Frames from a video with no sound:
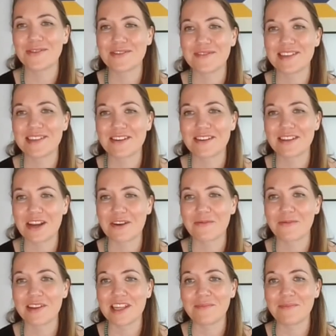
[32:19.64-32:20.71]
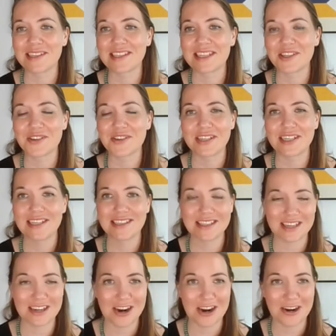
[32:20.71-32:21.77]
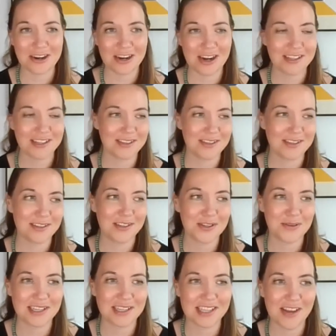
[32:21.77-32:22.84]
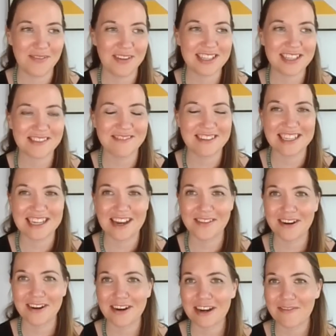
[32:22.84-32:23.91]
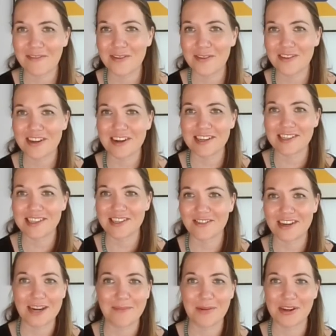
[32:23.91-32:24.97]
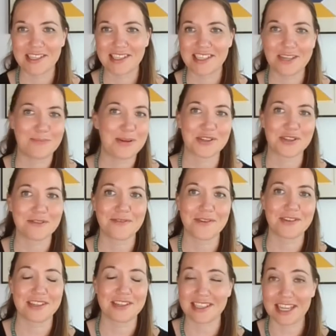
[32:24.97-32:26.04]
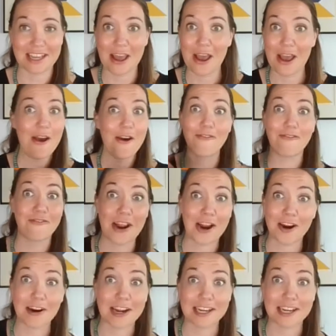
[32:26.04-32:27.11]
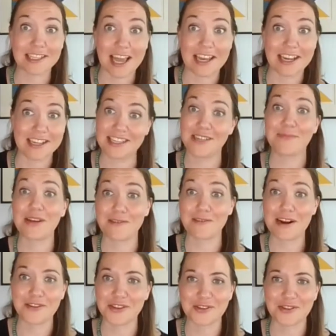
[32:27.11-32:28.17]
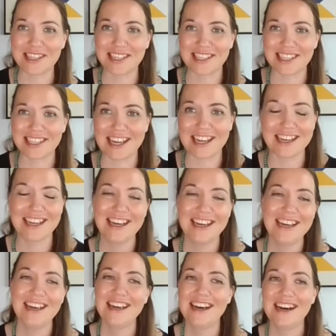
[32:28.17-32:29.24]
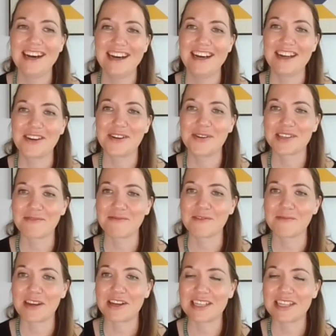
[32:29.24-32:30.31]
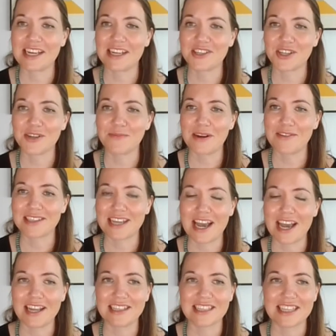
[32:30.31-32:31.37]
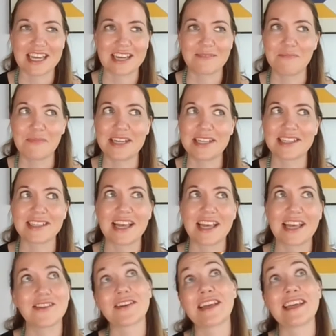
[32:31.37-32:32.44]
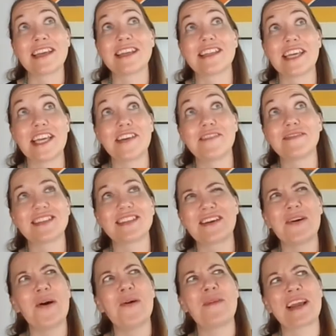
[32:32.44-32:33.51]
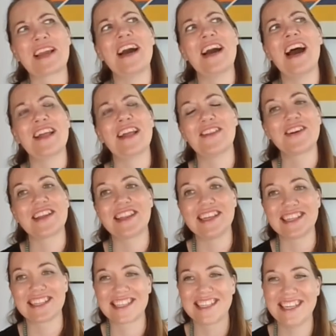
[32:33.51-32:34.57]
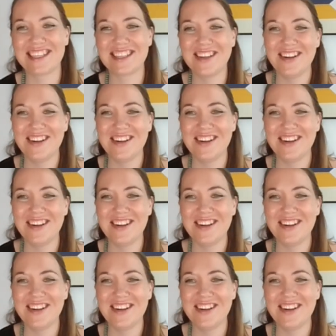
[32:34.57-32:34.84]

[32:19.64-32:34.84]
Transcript: those of us that are like really missing trees that our consul joni simon just went down there and if you look at our instagram you can see a picture of her just like very excited to be around trees again uh, usually when we could take a trip outside, it's like me just like looking at leaves, like, oh my God, look at this.